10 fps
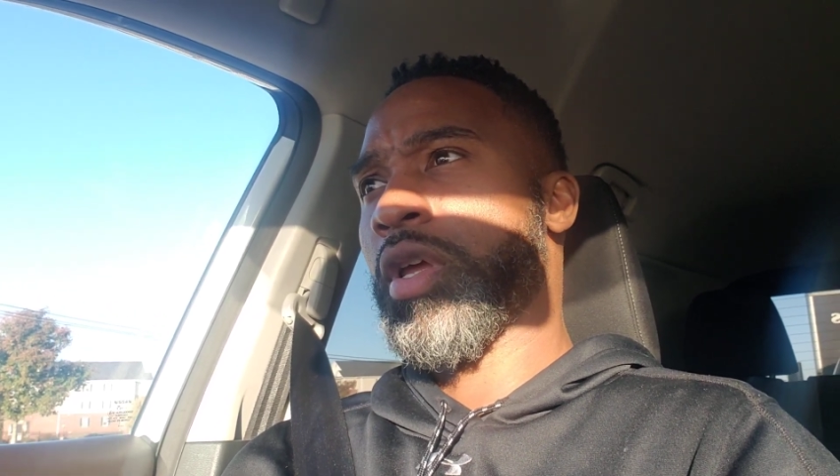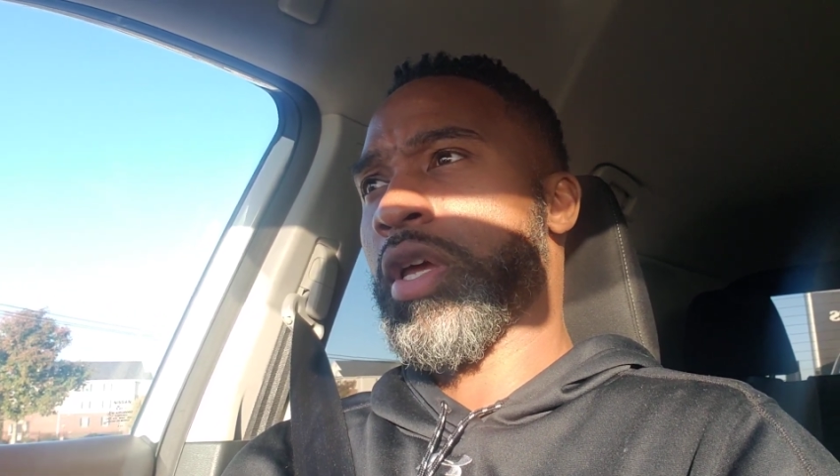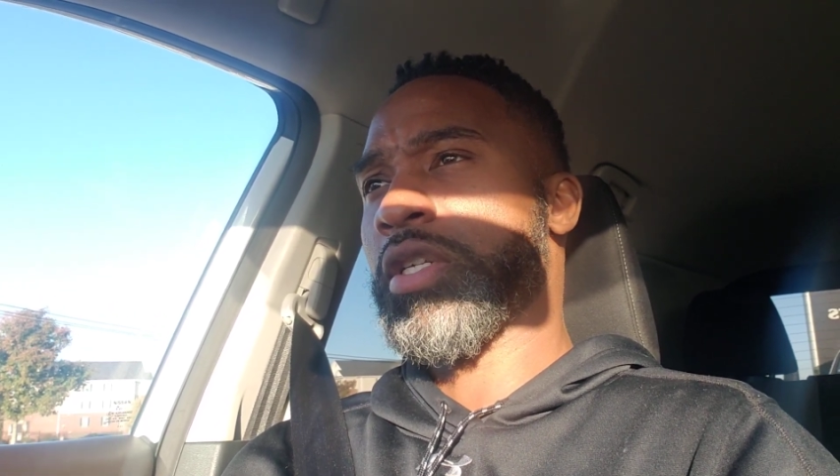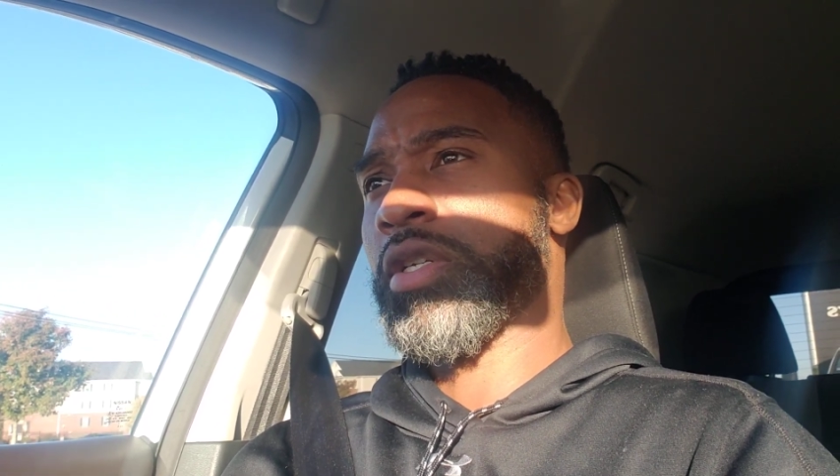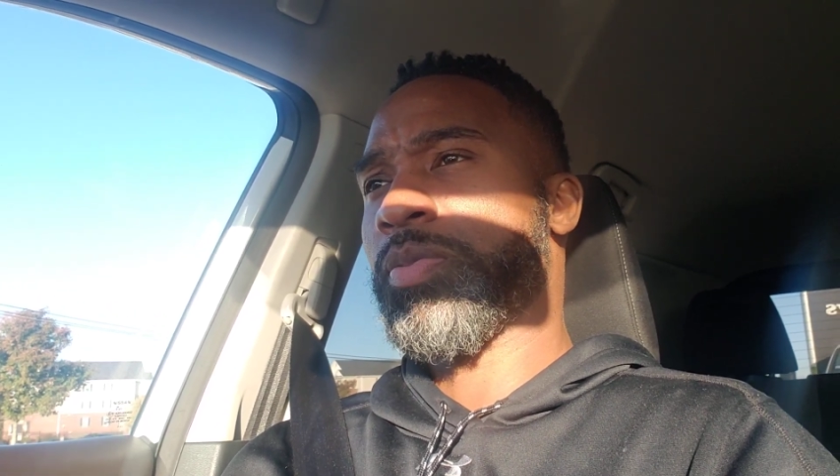
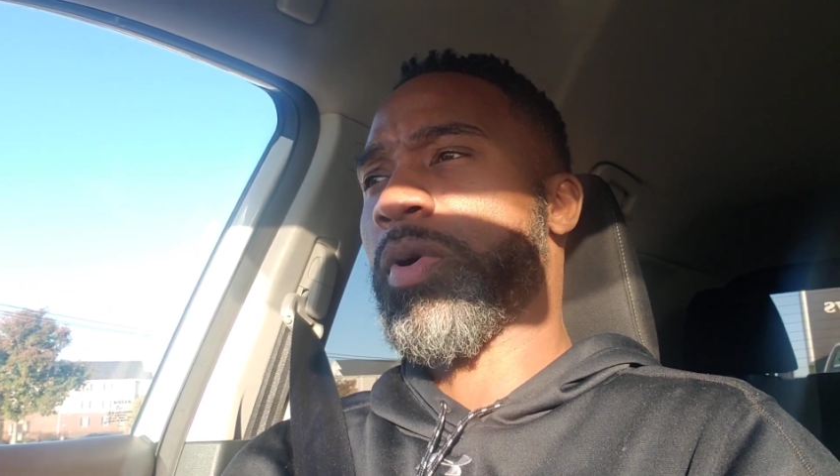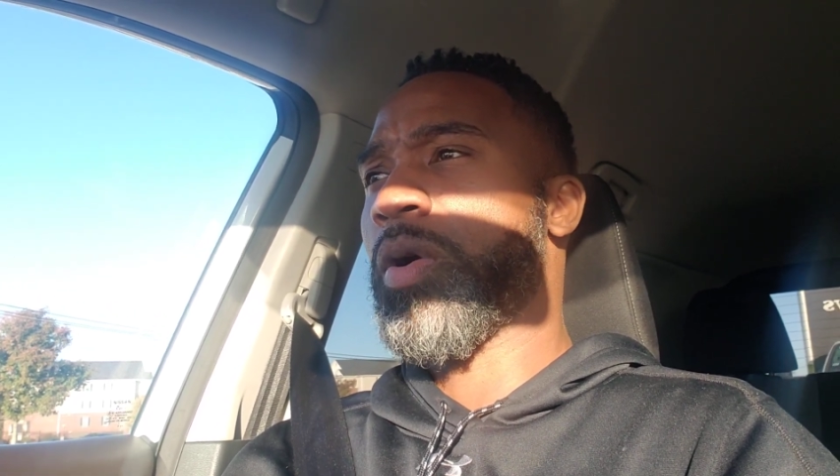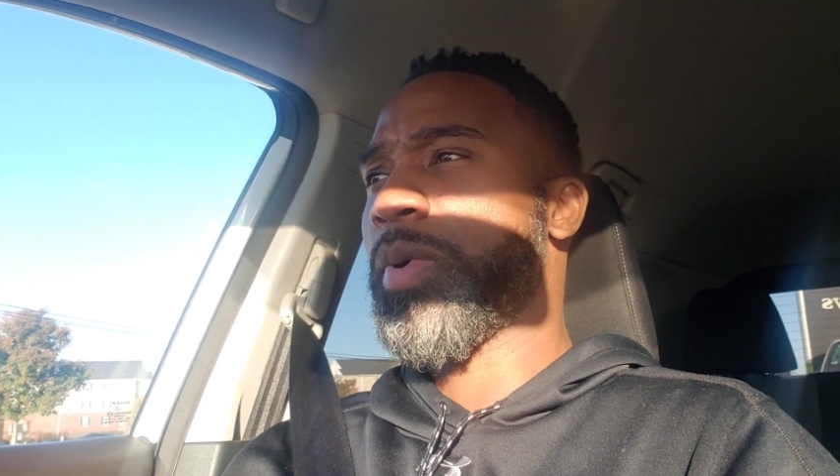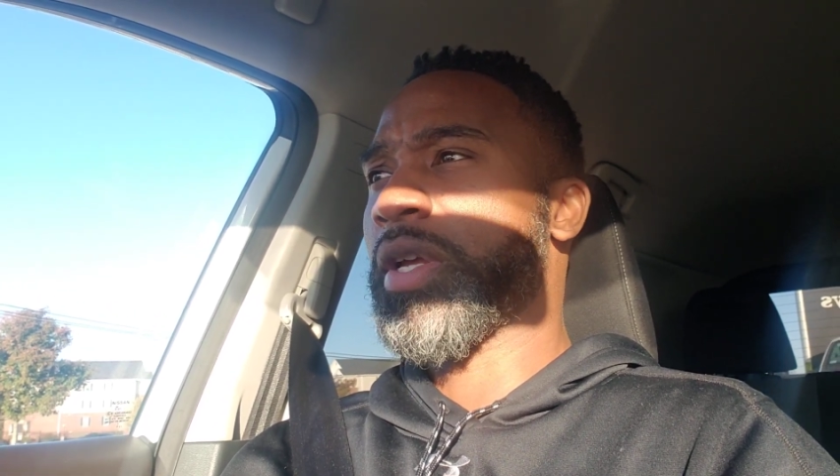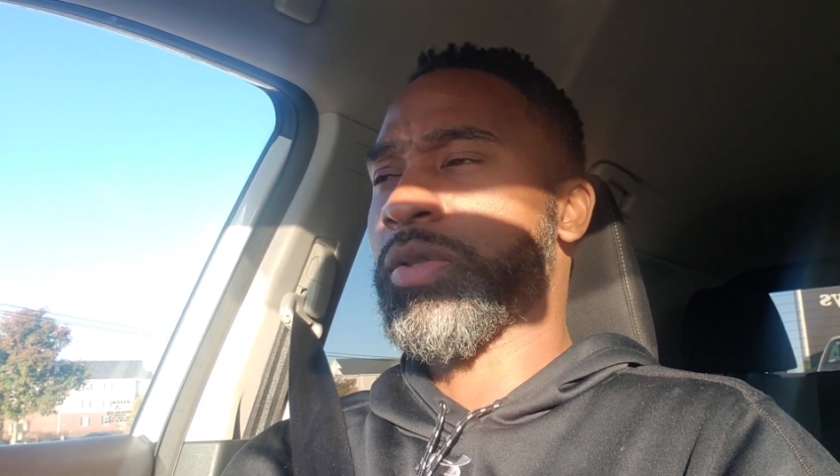as a
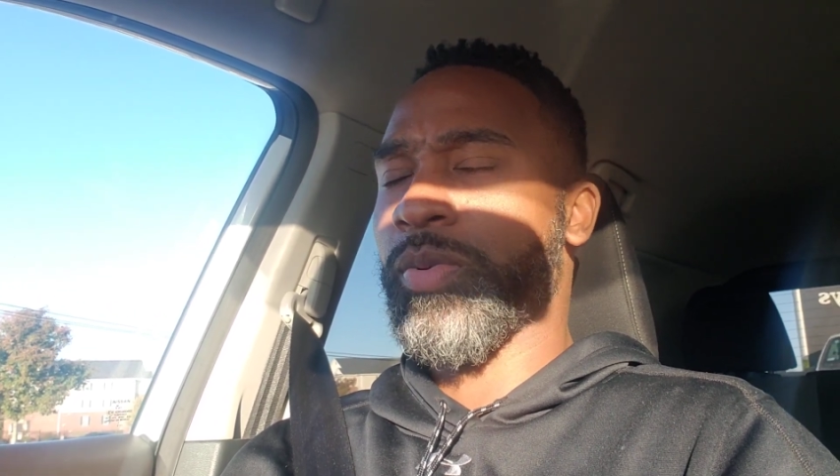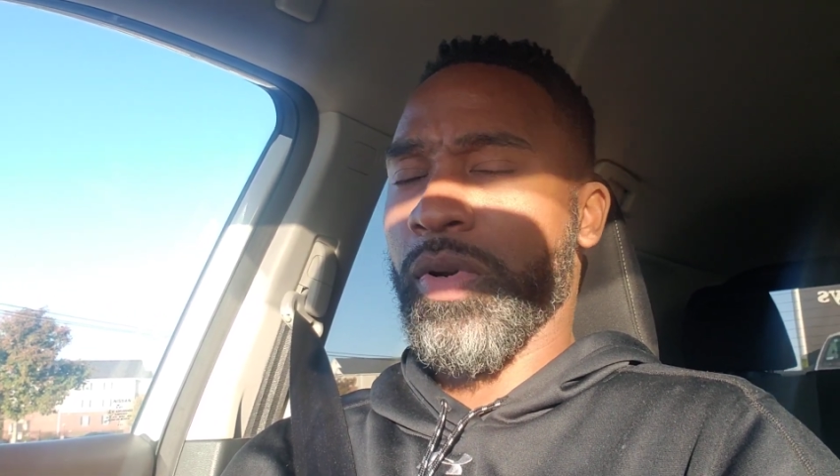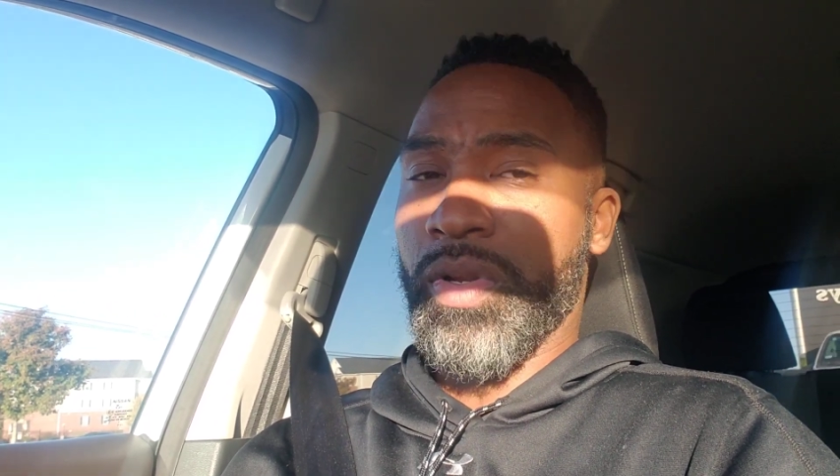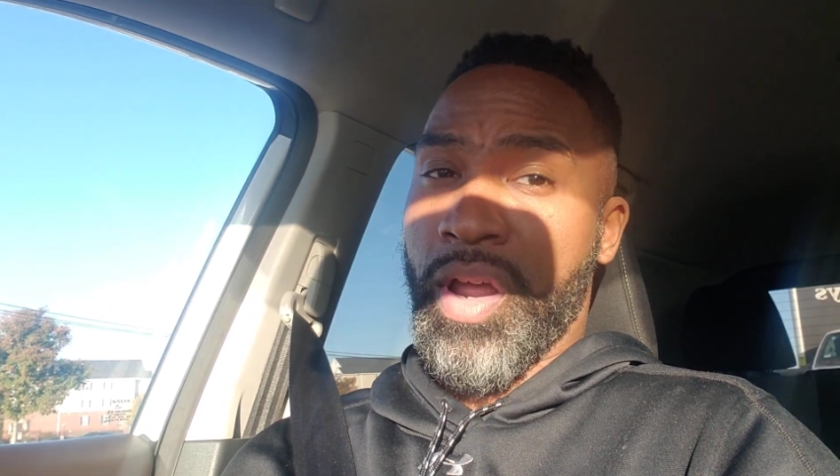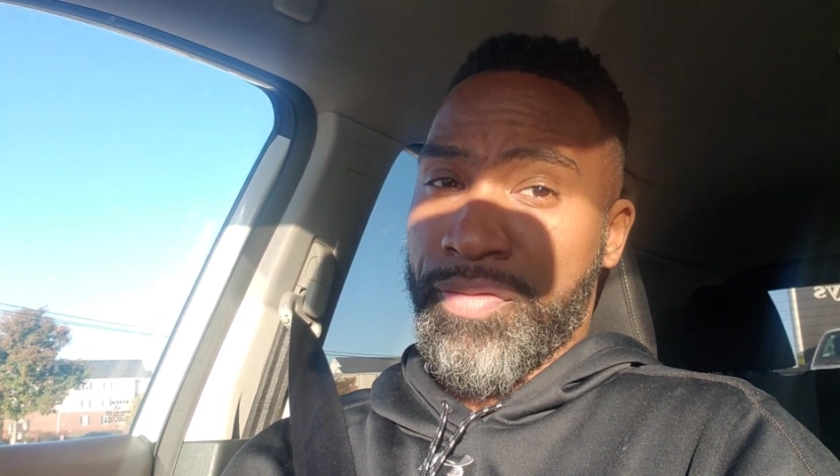probation
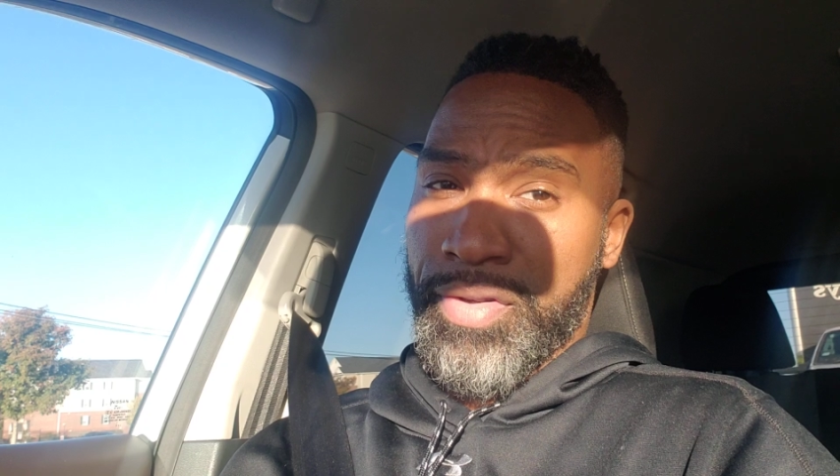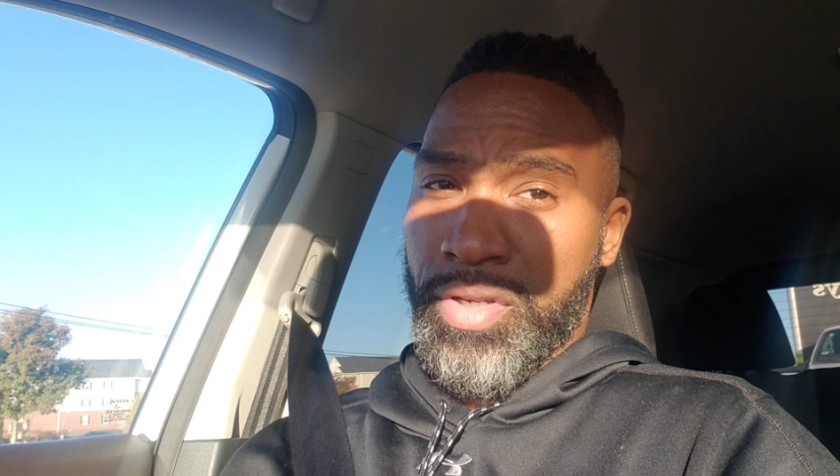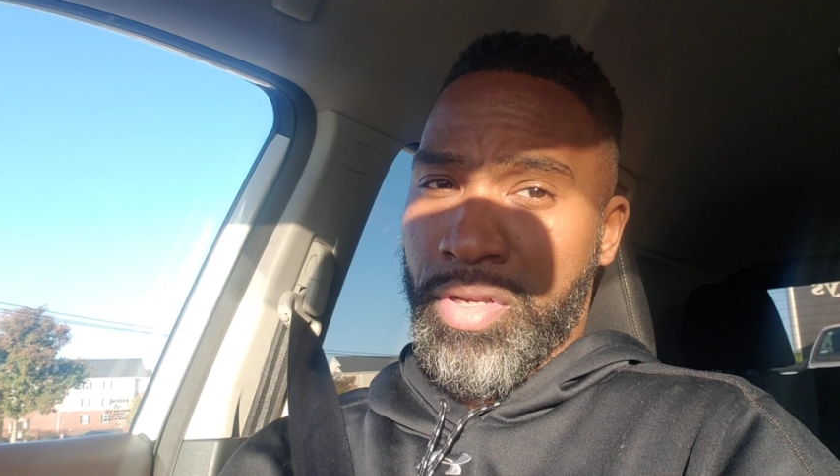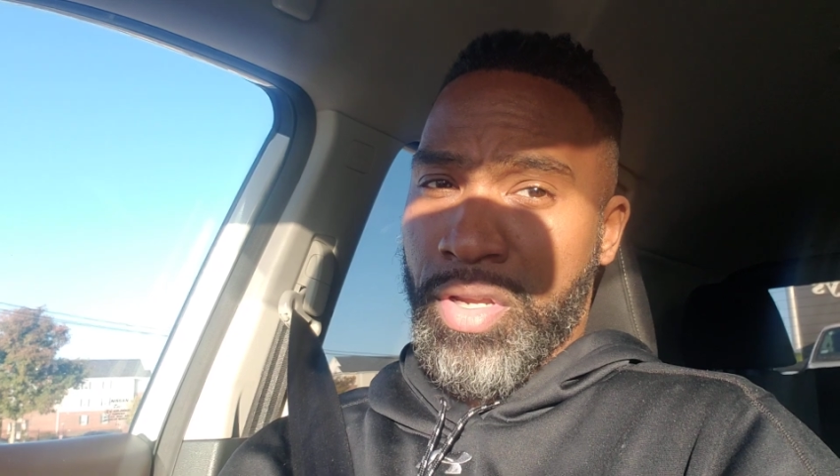parole officer,